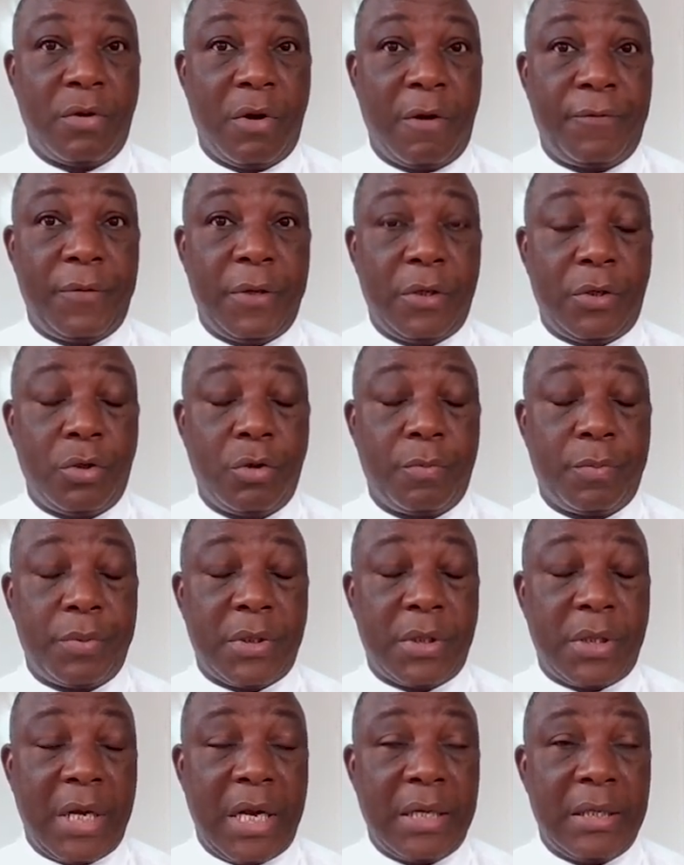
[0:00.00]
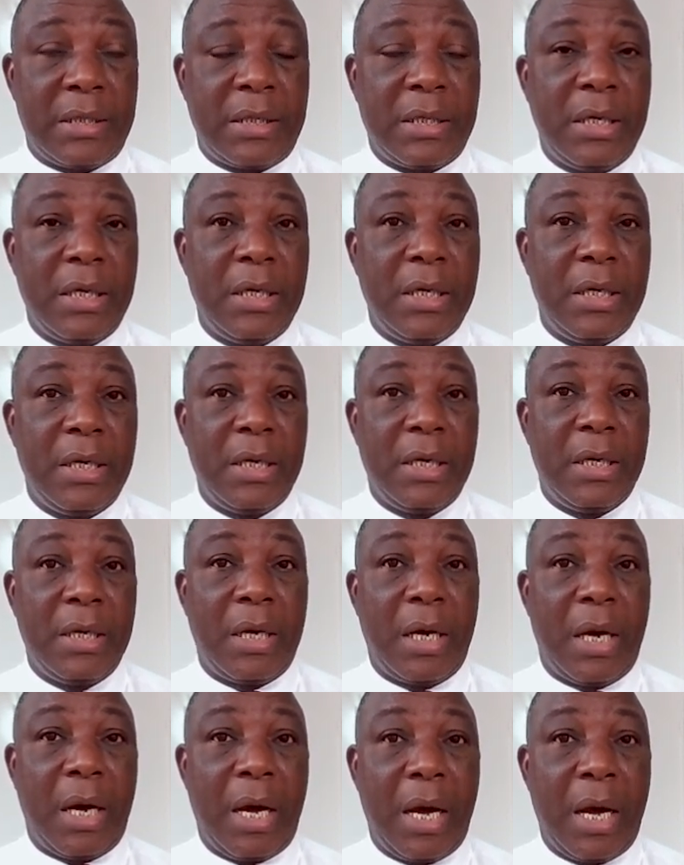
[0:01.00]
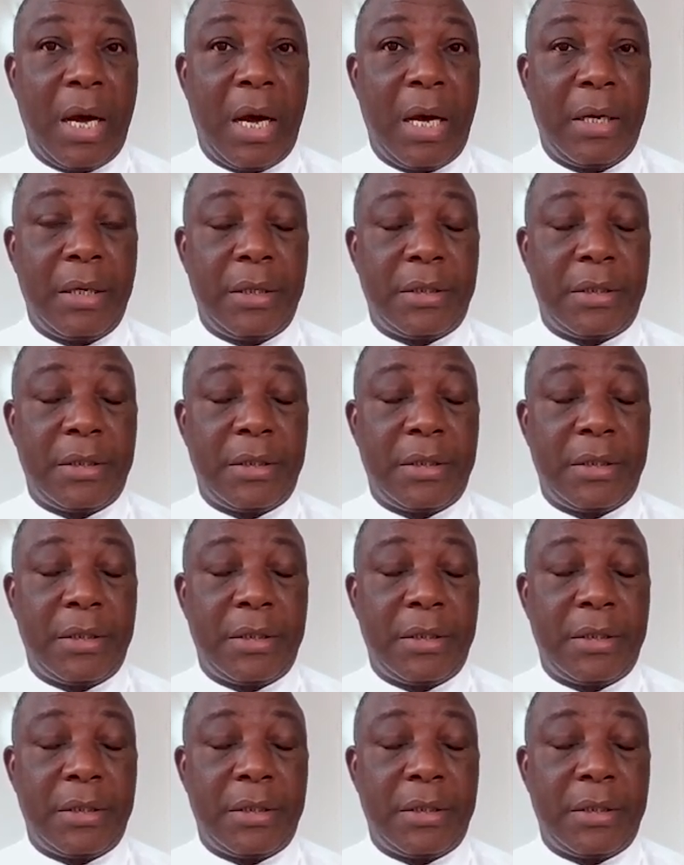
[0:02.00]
roughly 2%.